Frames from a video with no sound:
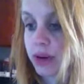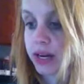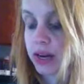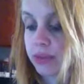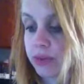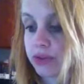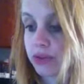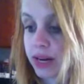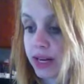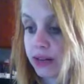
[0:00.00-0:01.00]
pineapple
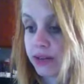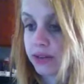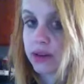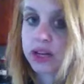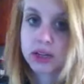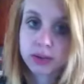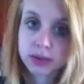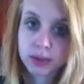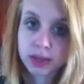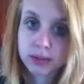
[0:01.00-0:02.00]
drained. I know it's
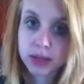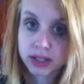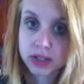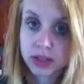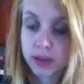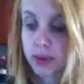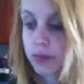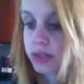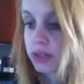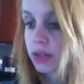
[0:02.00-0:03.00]
weird, but it's good, I promise.